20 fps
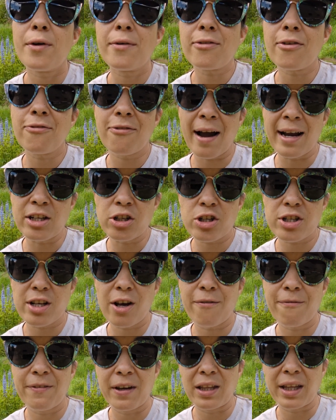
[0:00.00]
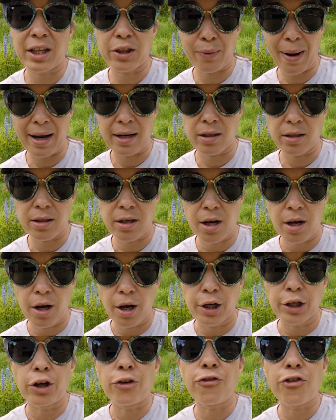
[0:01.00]
you ever find yourself feeling threatened,
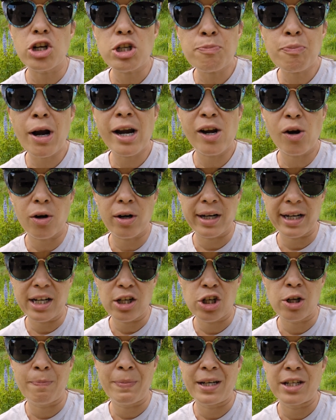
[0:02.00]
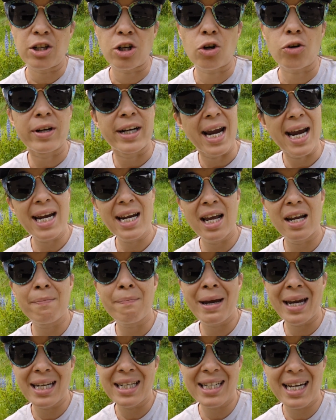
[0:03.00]
your first priority should be to create and
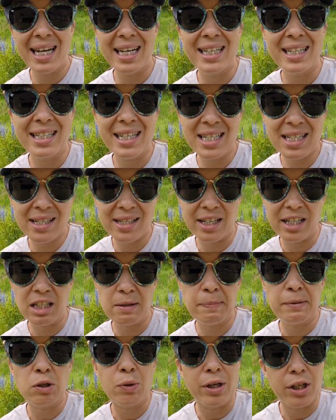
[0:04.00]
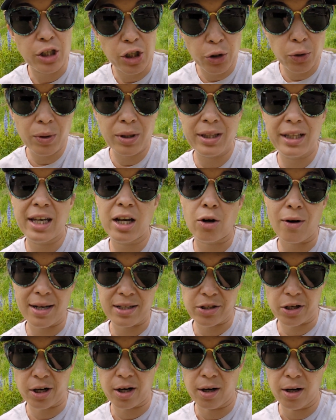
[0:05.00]
maintain distance between you and the
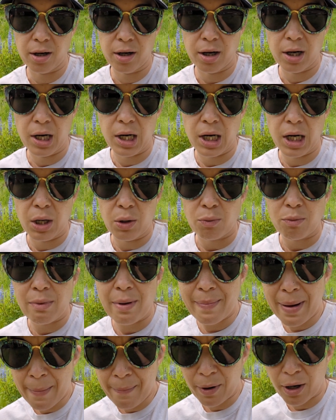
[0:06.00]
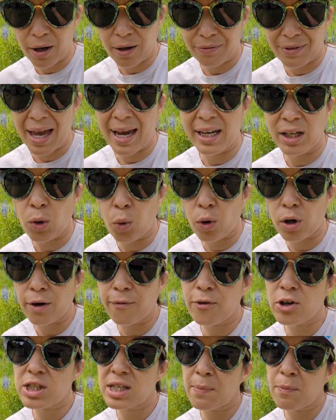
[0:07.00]
aggressor. Remember that in order
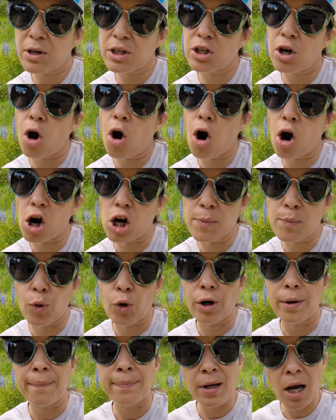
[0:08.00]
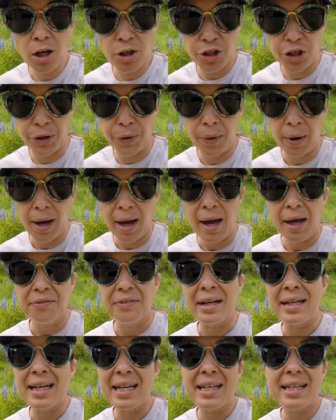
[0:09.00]
for someone to harm or abduct you,
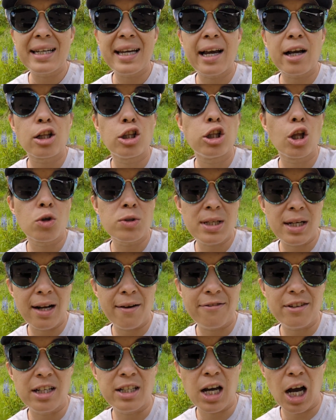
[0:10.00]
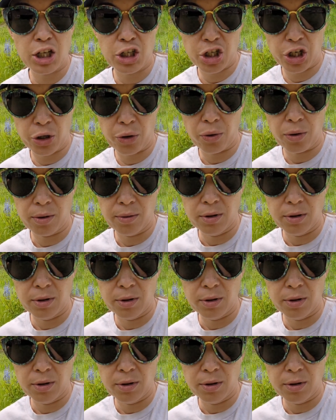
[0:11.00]
they need to get close enough to touch you.